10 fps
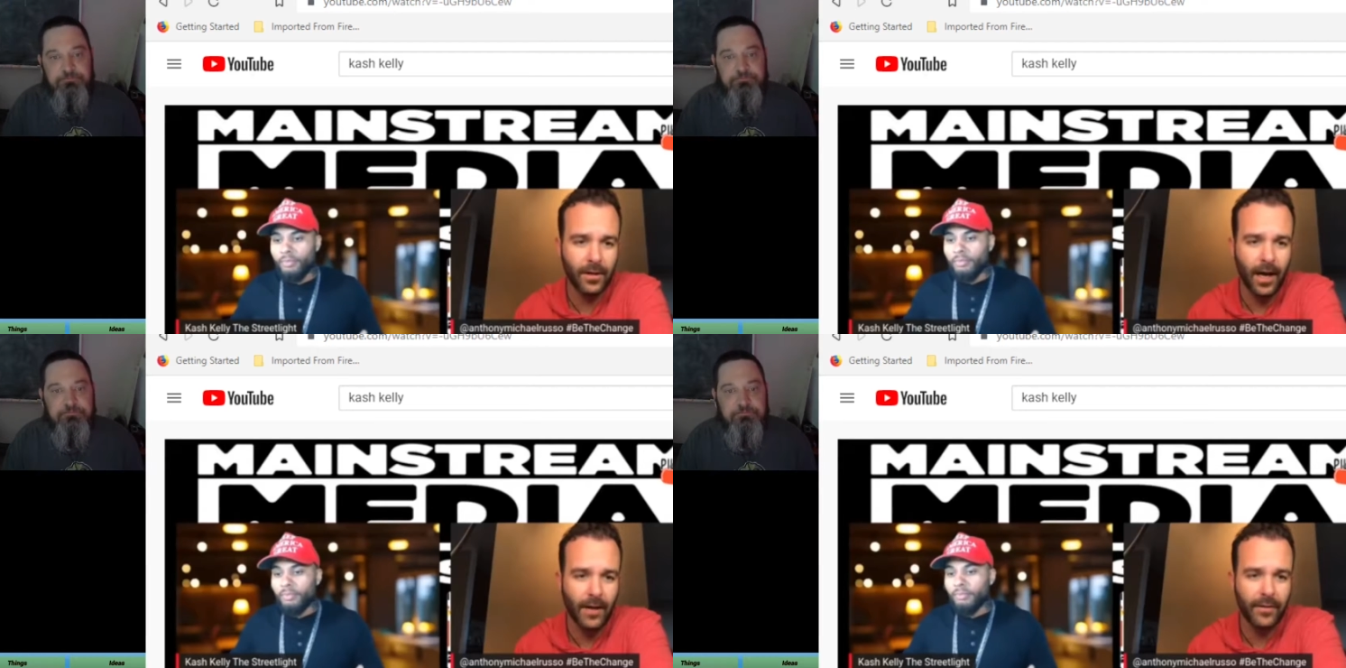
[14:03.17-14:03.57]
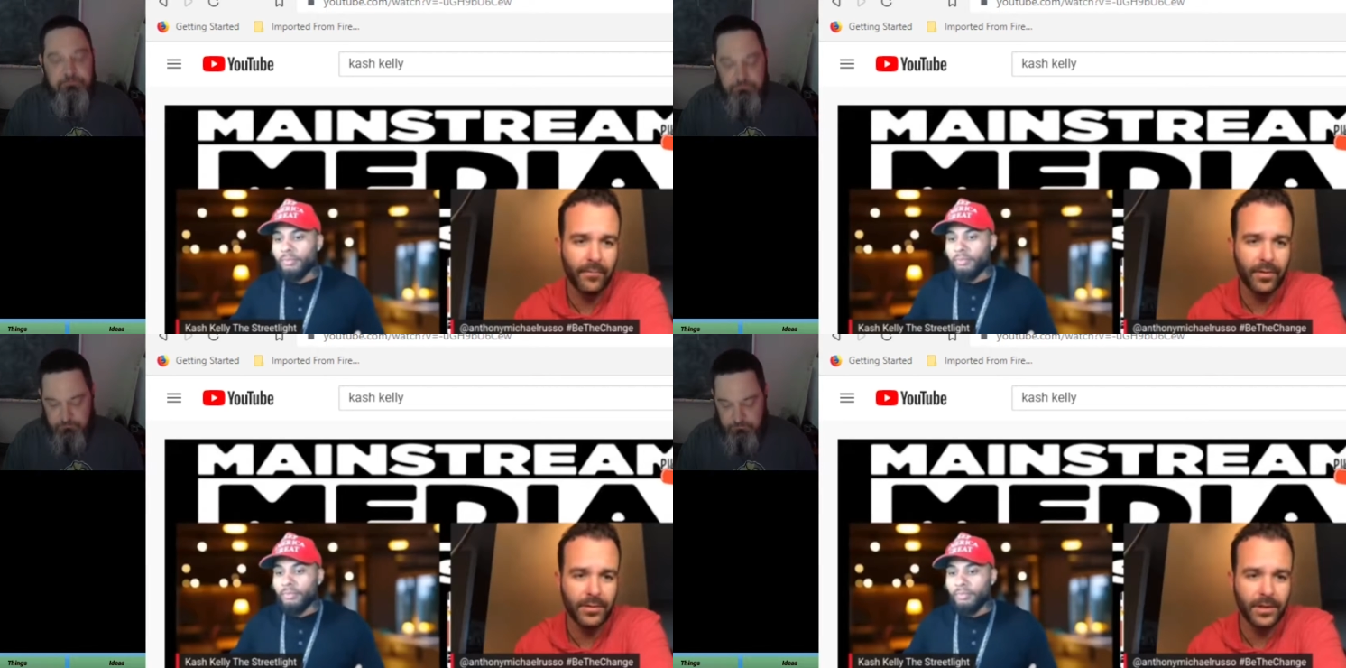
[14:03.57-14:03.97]
Speaker 1: or on
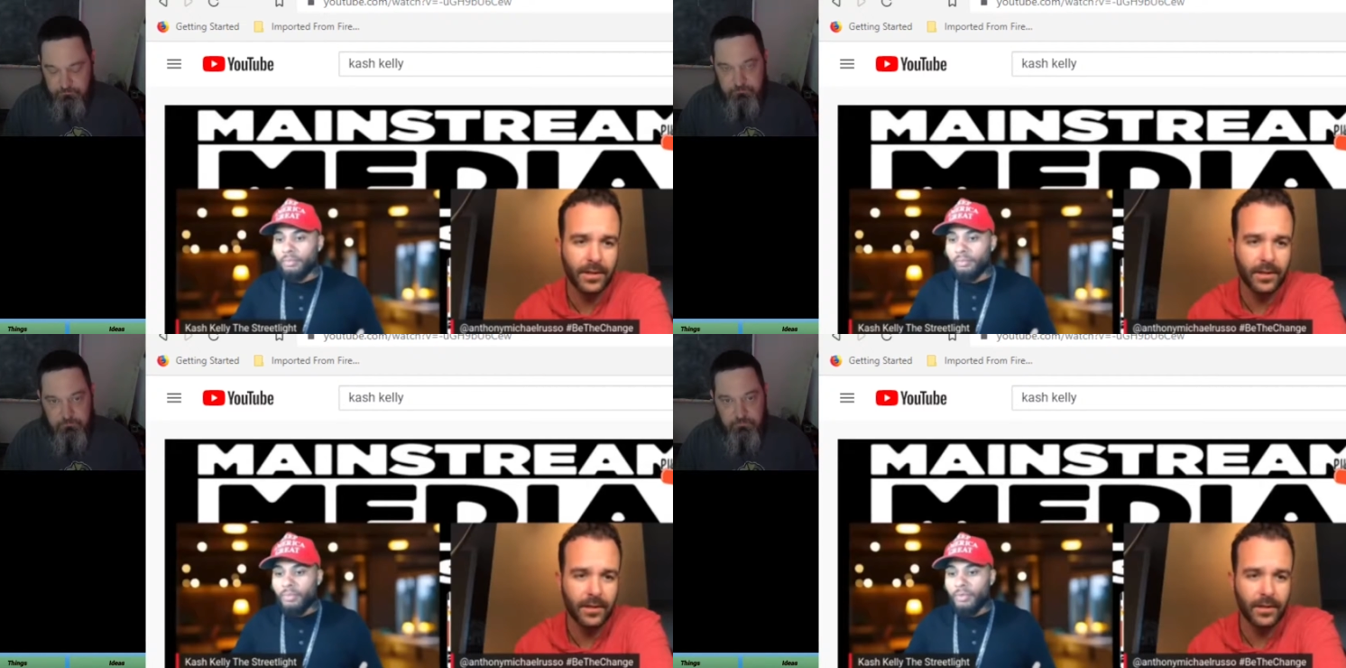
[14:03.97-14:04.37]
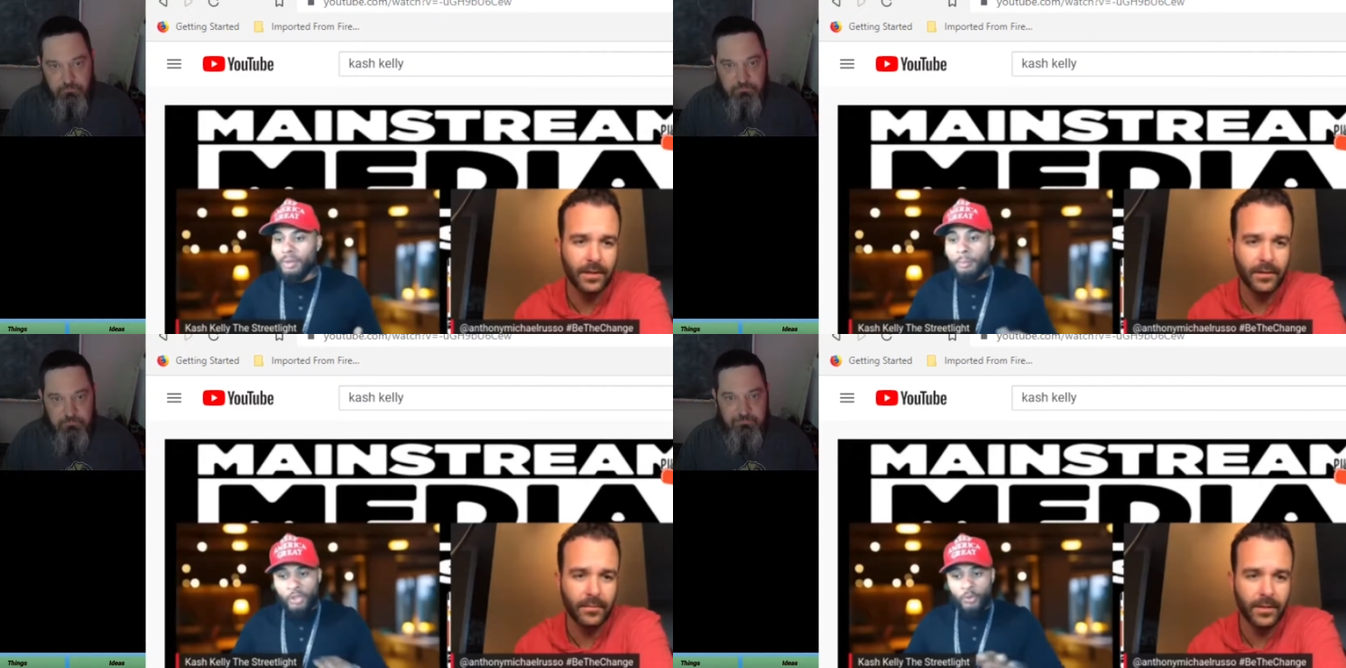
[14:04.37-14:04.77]
the person in
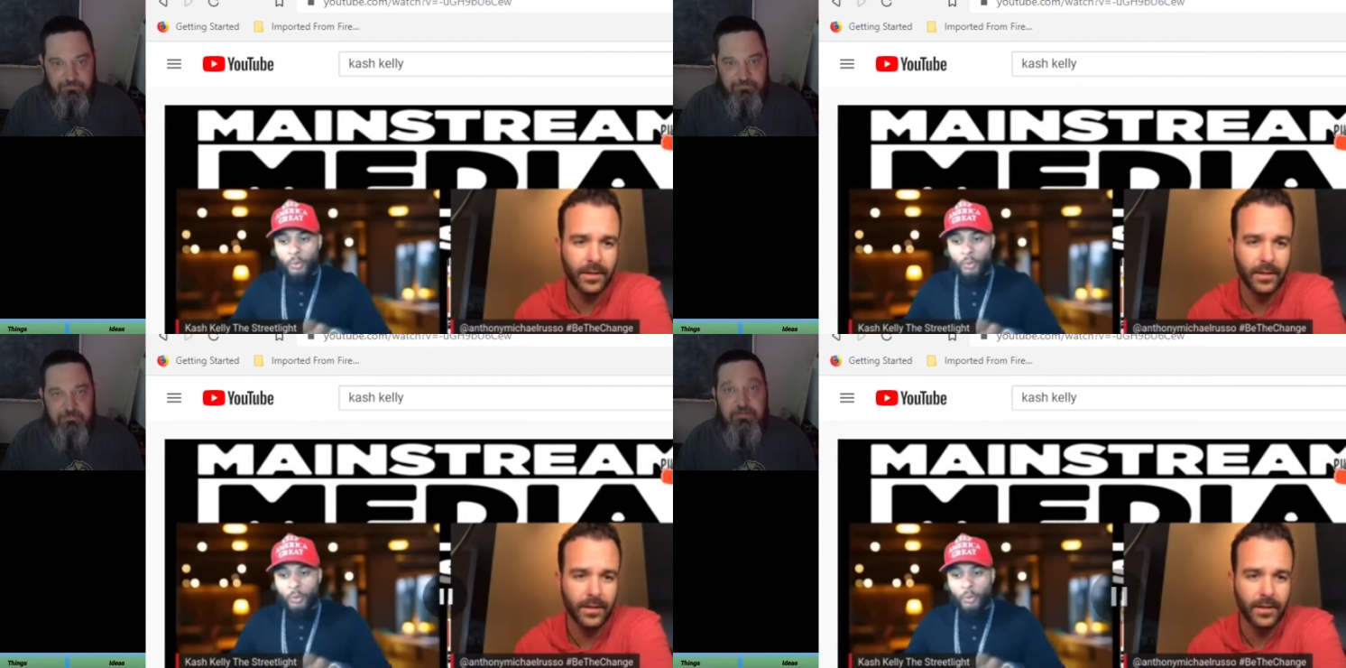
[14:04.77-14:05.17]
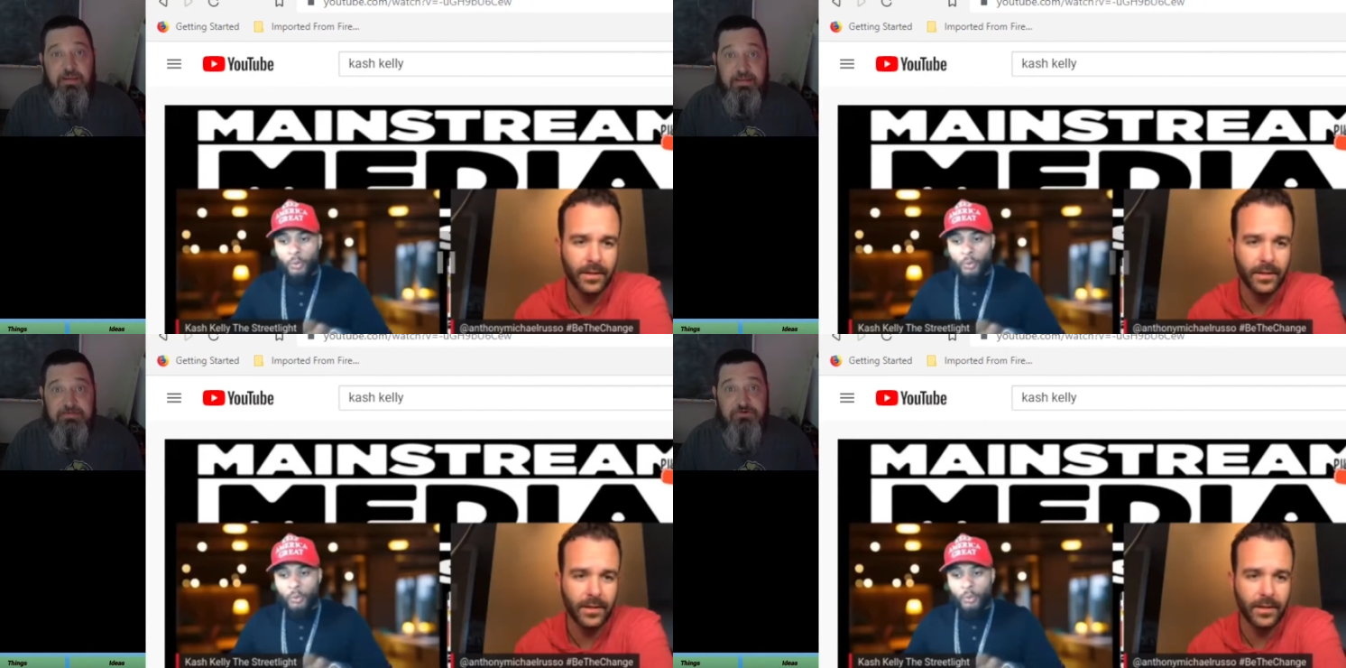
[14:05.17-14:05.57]
the.
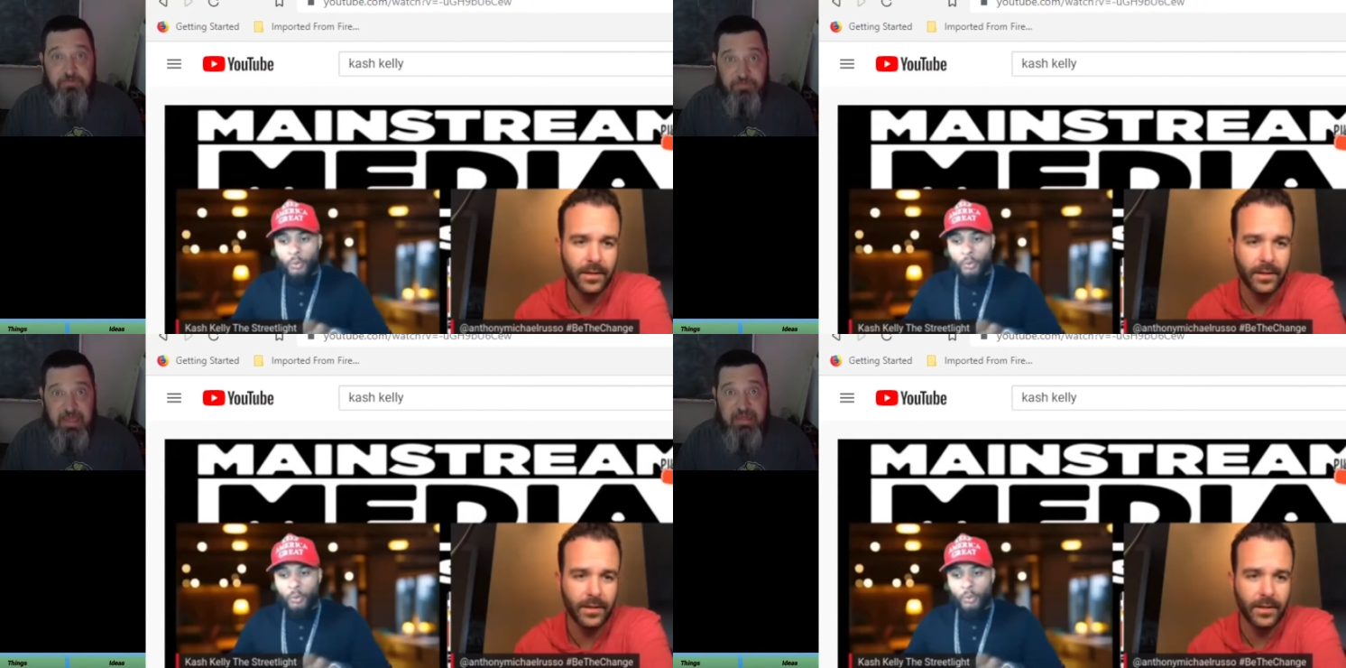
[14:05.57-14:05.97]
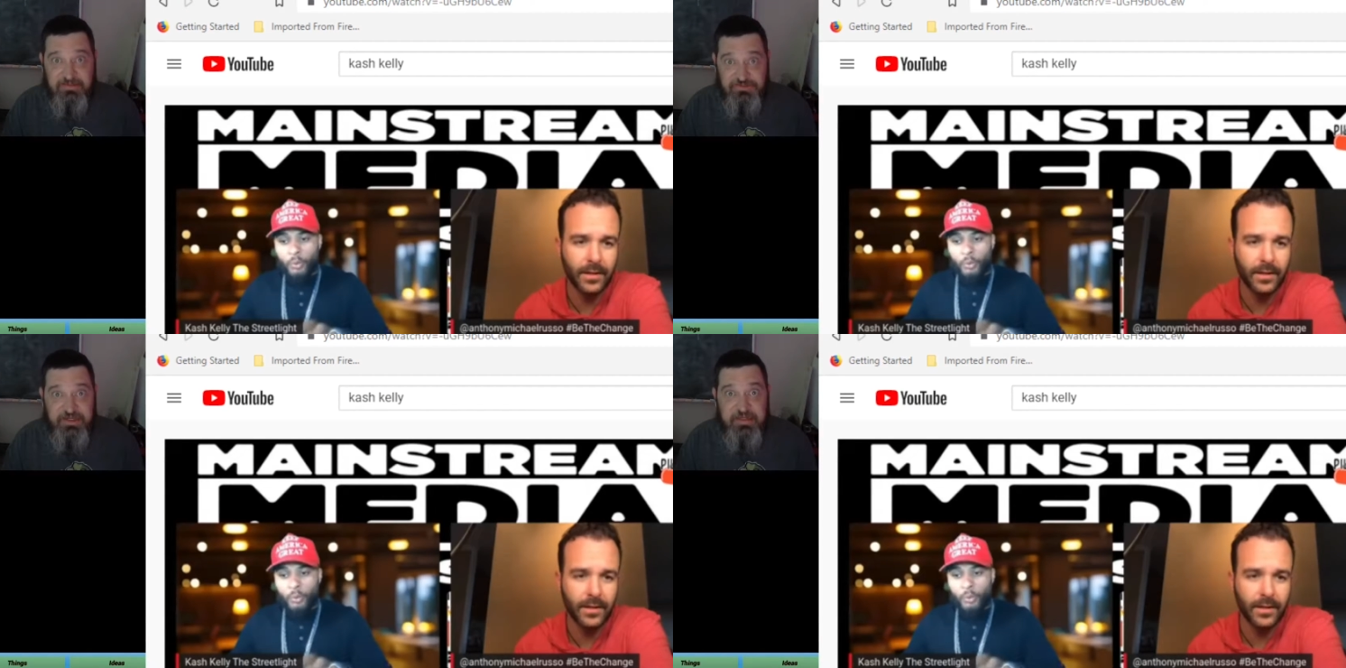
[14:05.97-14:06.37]
Speaker 2: The answer to that
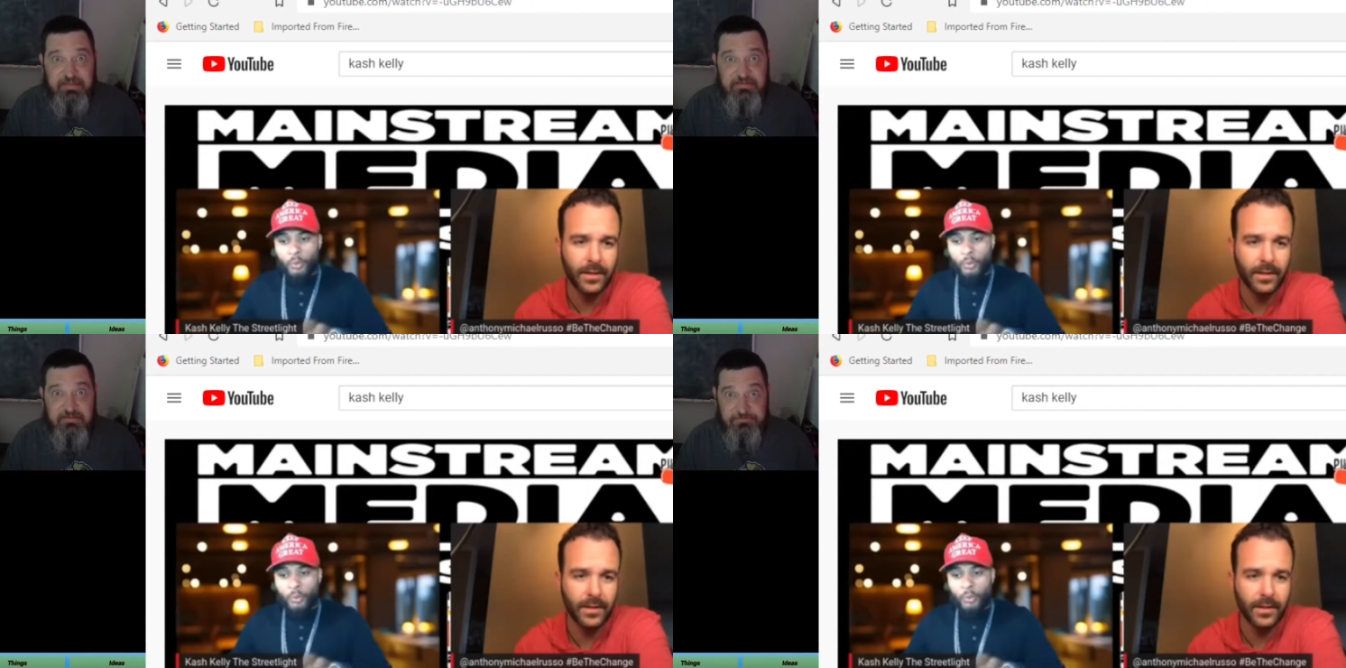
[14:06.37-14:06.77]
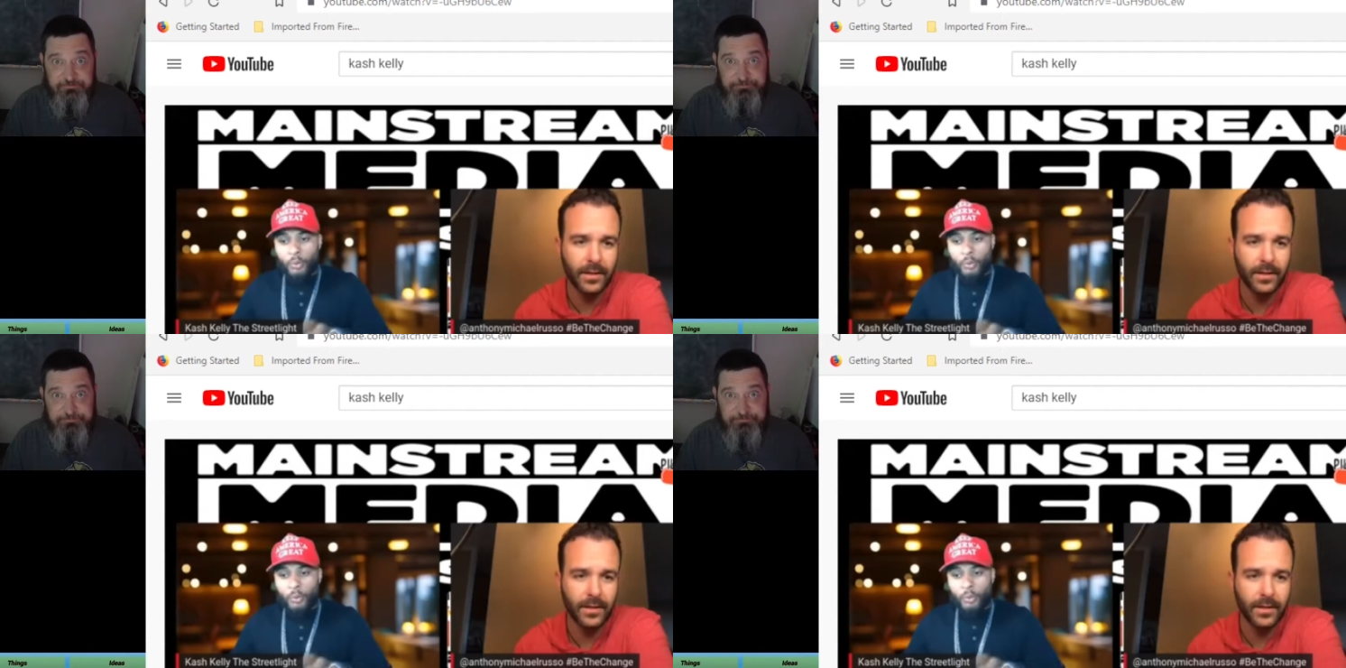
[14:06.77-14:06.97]
is yes.